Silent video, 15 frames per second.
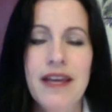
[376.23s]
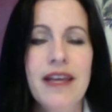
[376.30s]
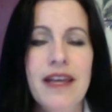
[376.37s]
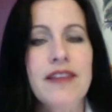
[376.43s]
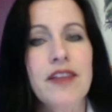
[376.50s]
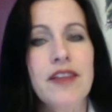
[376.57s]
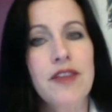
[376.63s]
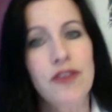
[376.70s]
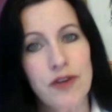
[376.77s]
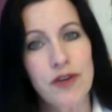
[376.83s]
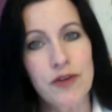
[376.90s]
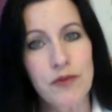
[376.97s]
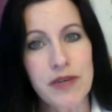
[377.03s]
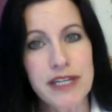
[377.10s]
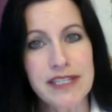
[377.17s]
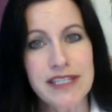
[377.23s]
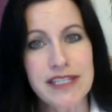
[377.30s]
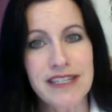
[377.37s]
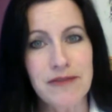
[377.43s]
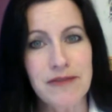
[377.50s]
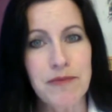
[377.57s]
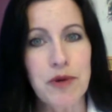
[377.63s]
The 3rd
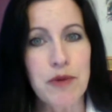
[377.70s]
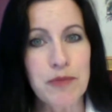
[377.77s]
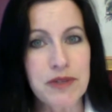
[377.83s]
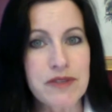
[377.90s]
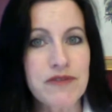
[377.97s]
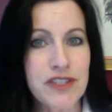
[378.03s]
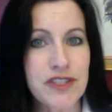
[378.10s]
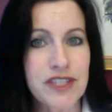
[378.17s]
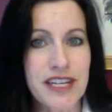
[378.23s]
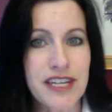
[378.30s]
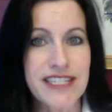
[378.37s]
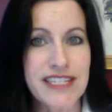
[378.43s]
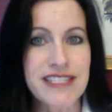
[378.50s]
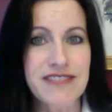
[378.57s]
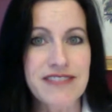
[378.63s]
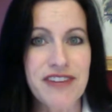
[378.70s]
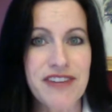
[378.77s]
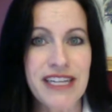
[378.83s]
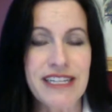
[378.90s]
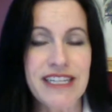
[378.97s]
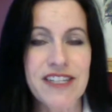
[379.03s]
reason or purpose for tonight's event